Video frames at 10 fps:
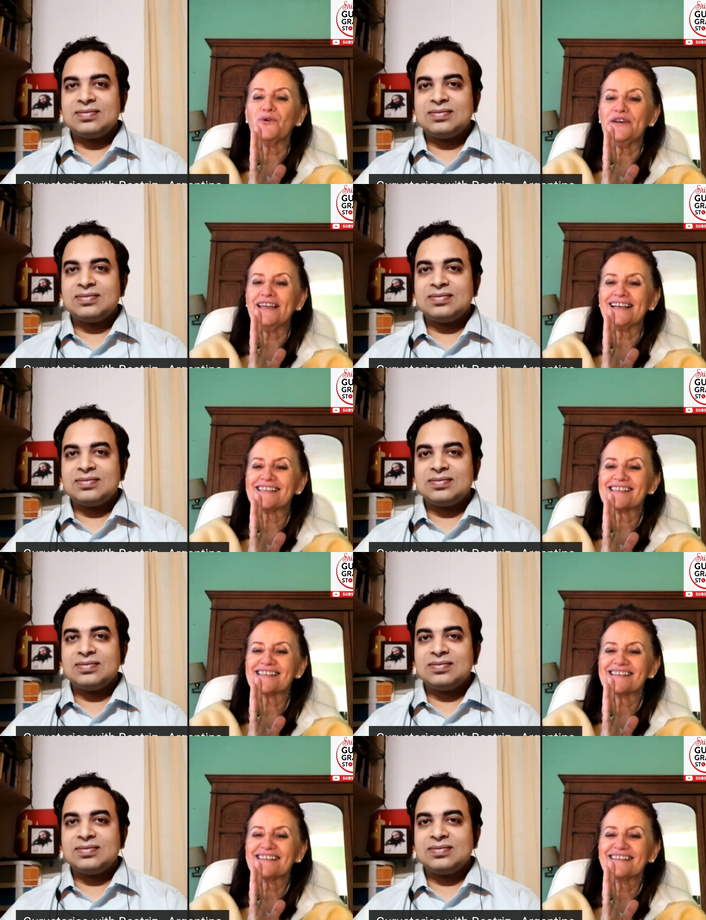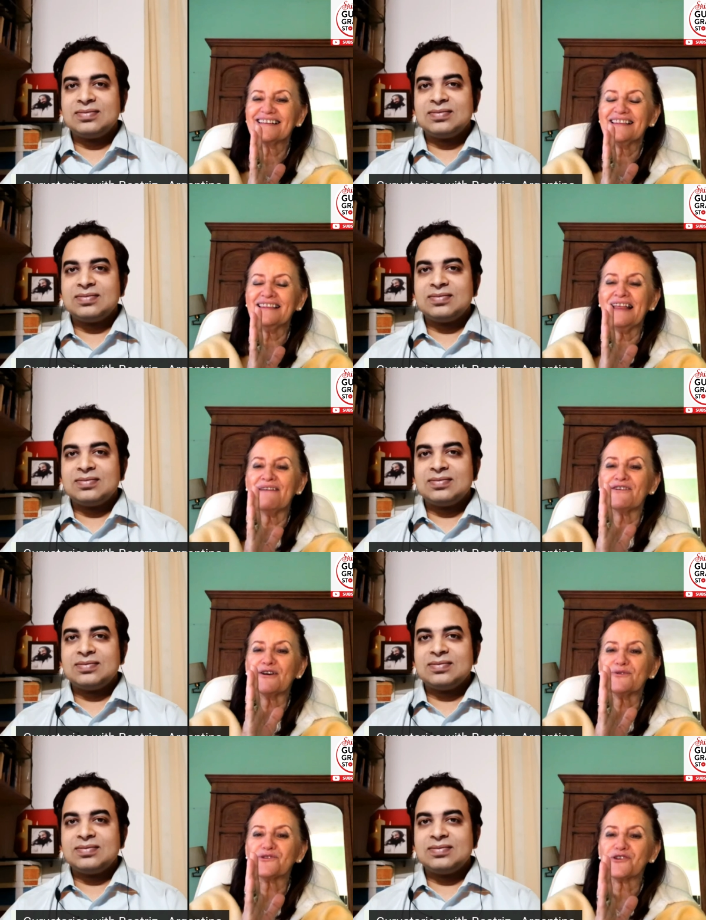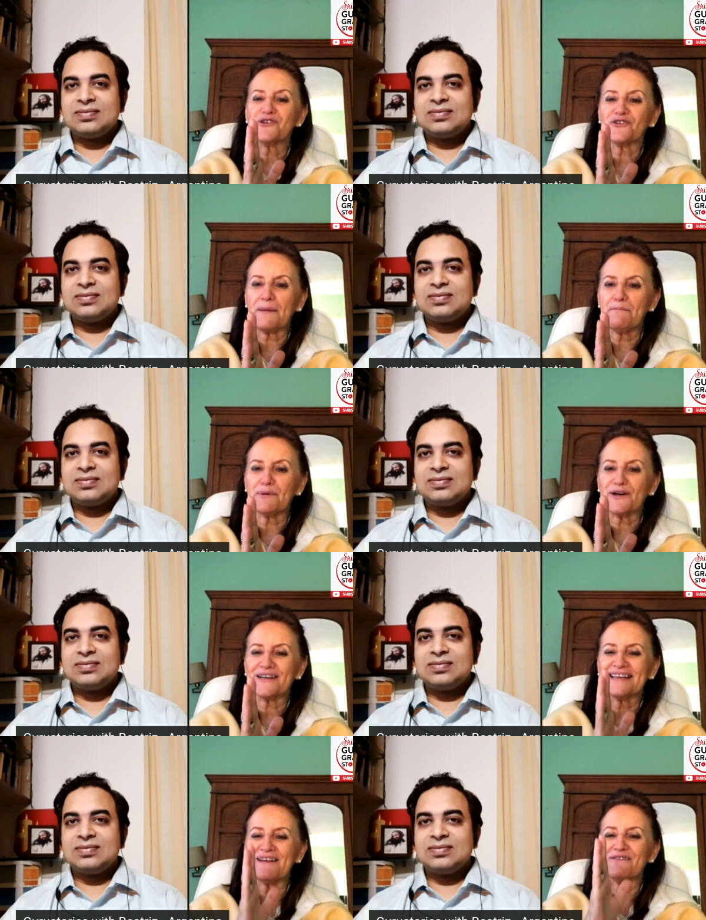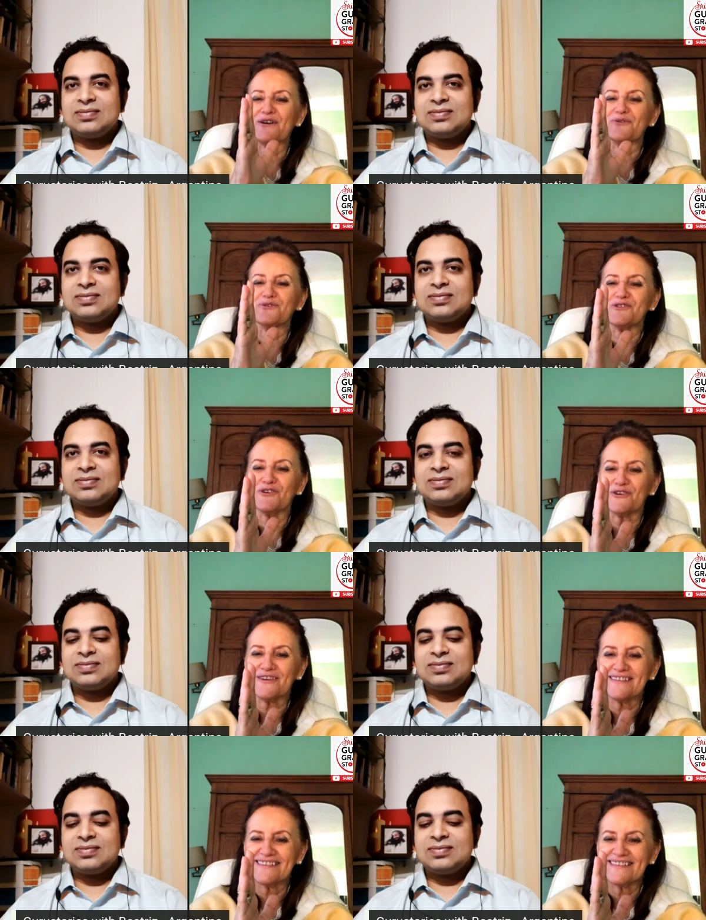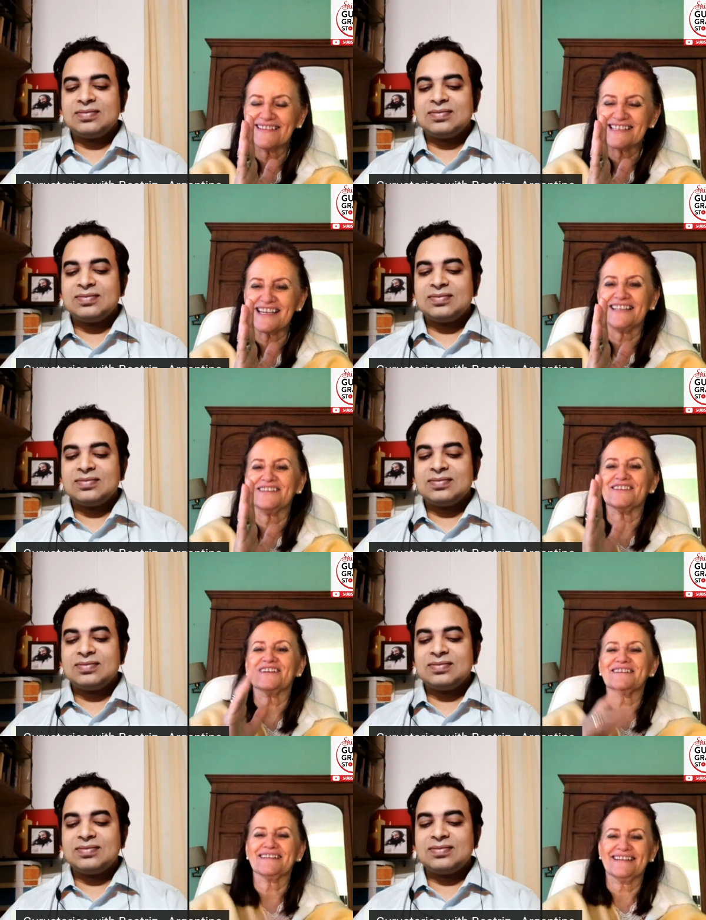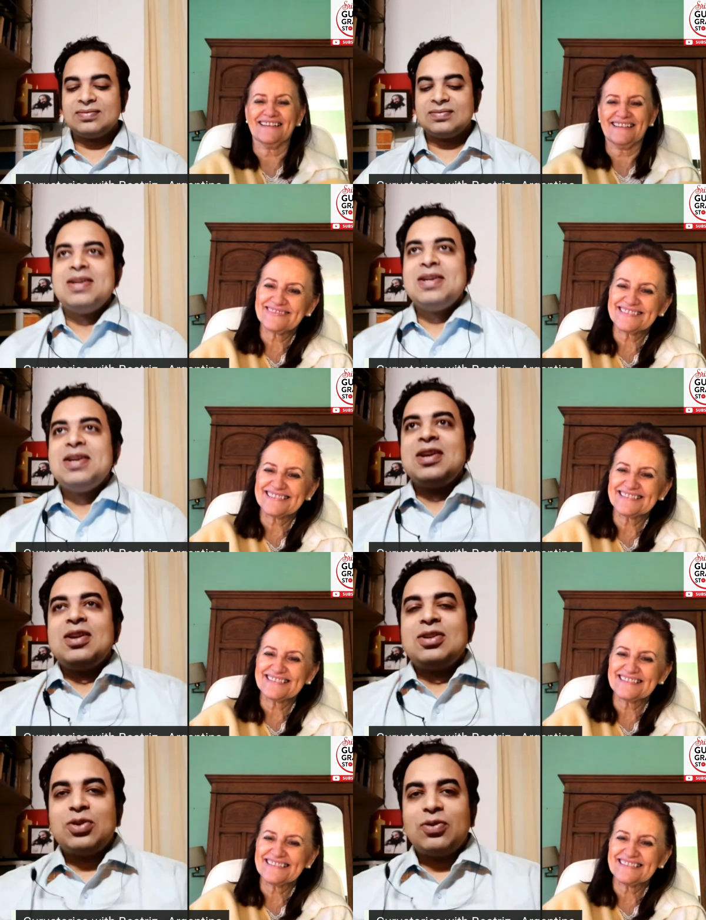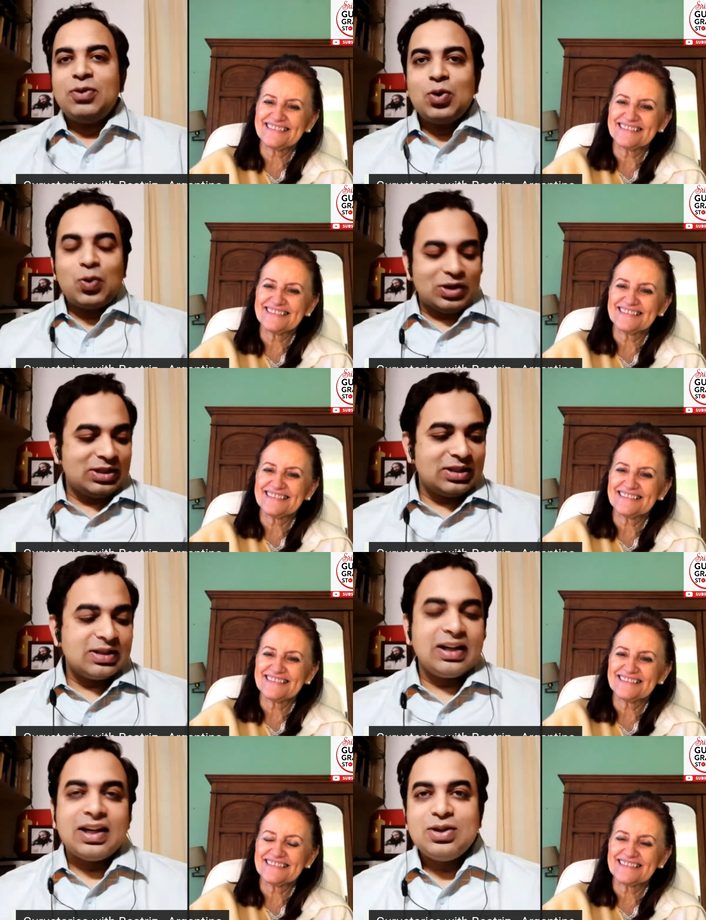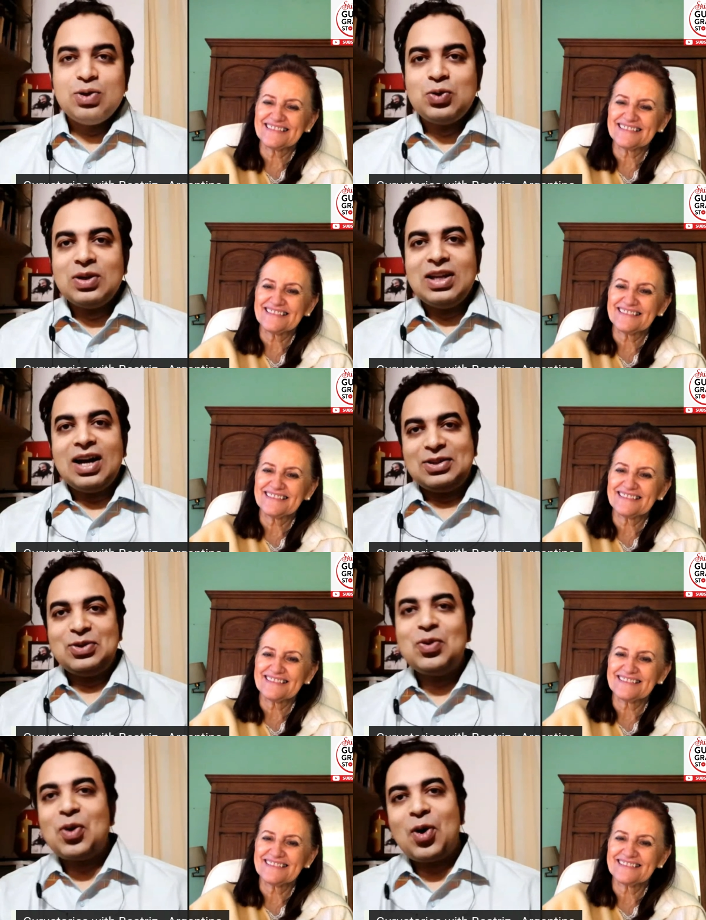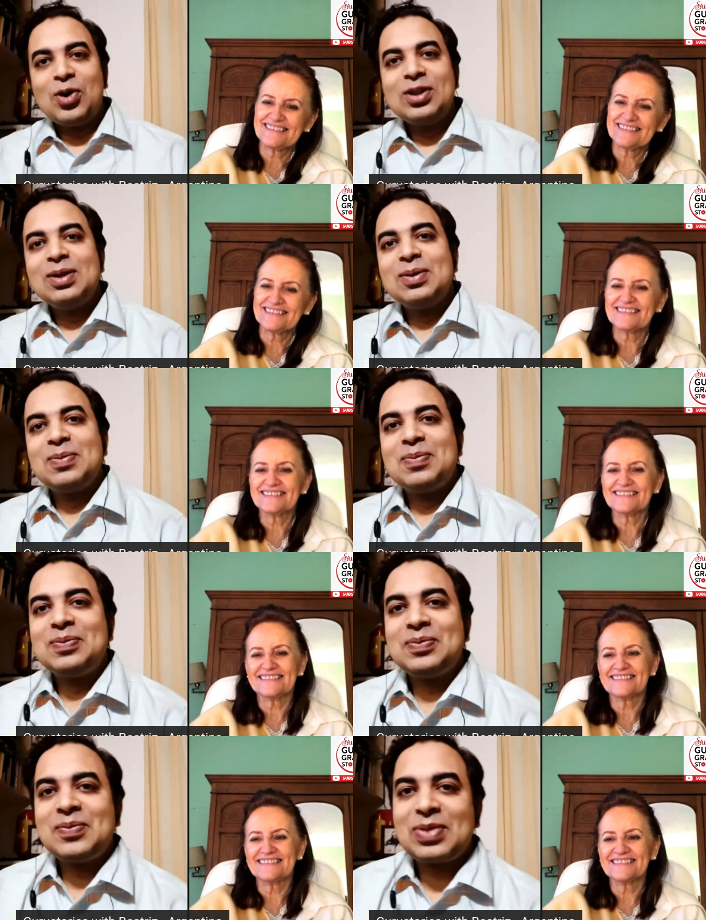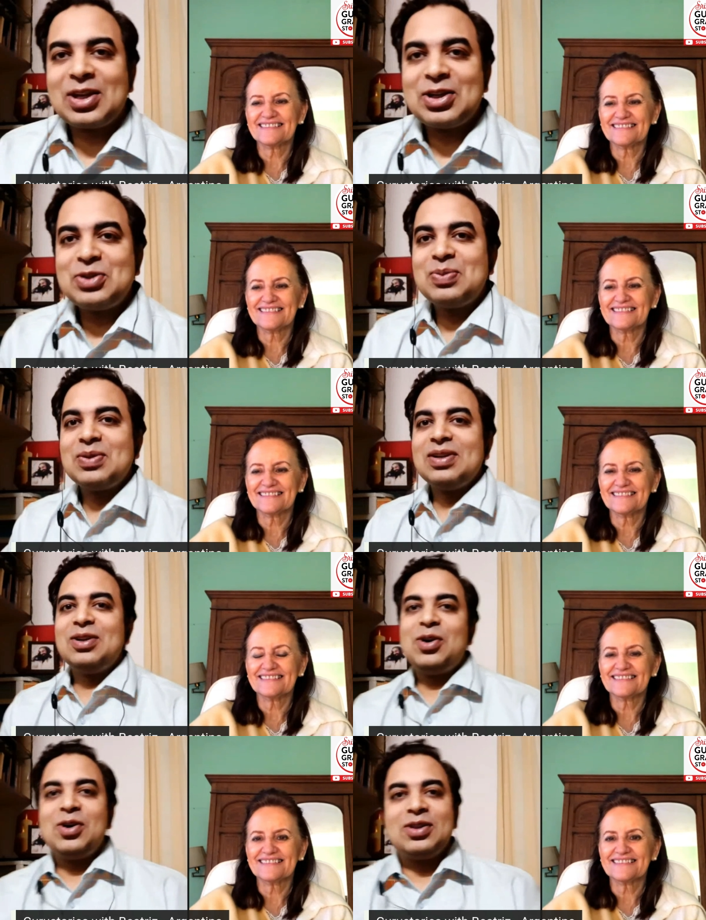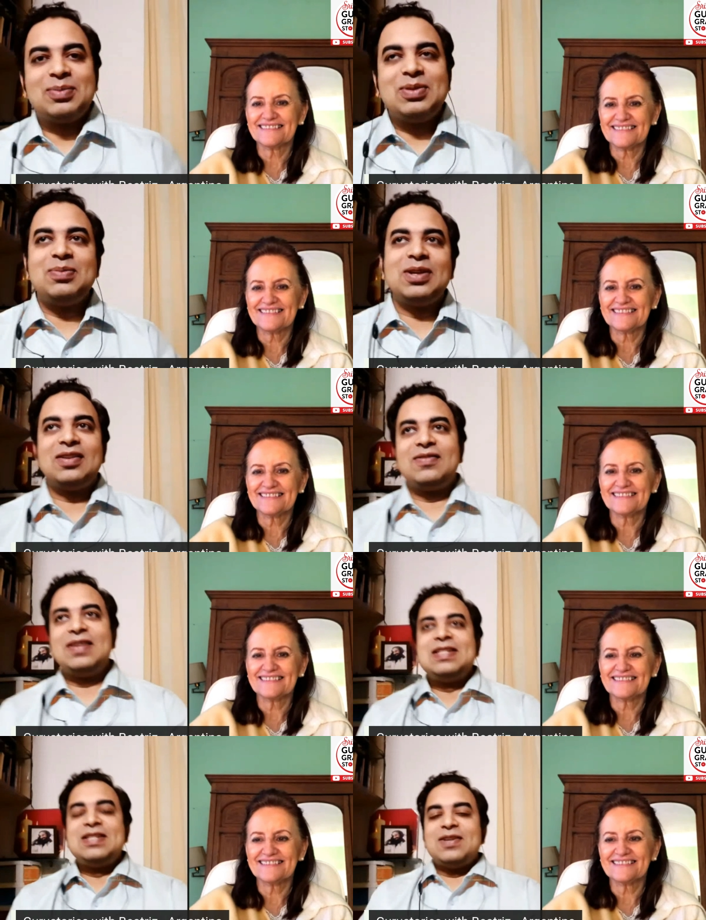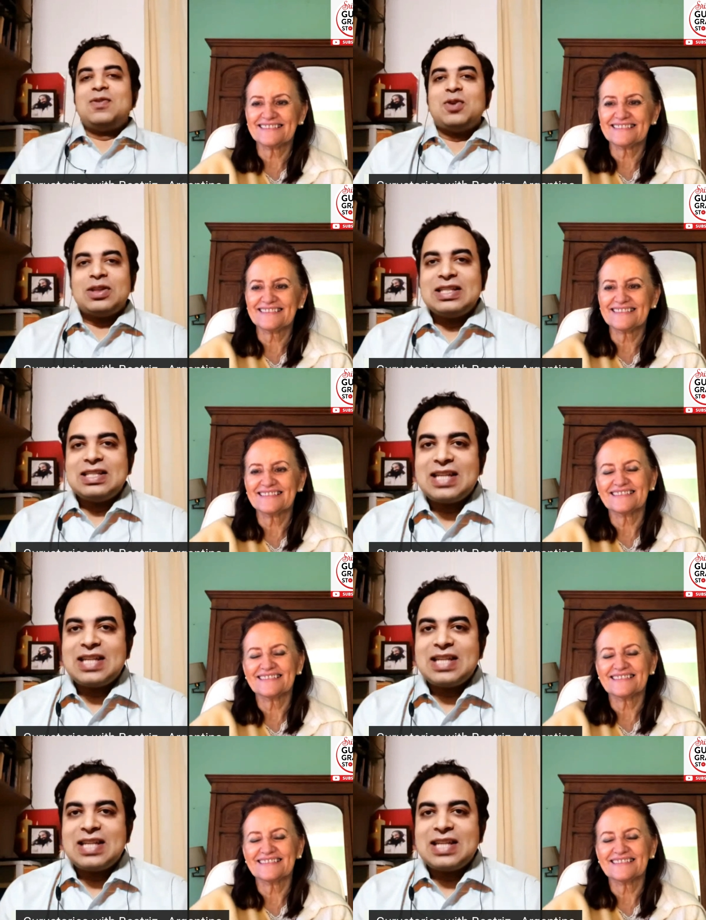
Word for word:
Speaker 1: coolness. Never lose your temper. Never lose your center.
Speaker 2: So, few questions that I usually ask to all the all the people we interview on this